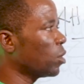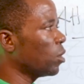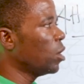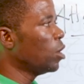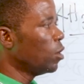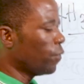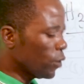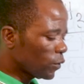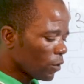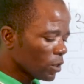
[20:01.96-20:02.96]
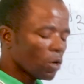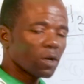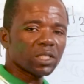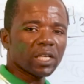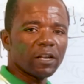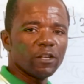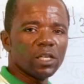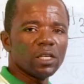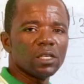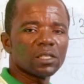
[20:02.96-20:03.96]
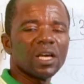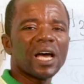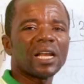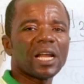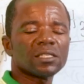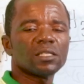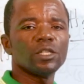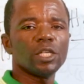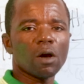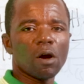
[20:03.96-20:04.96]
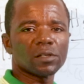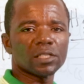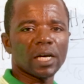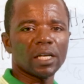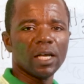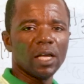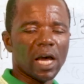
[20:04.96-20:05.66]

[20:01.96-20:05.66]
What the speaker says: all, phosphorus oxide is an acidic oxide.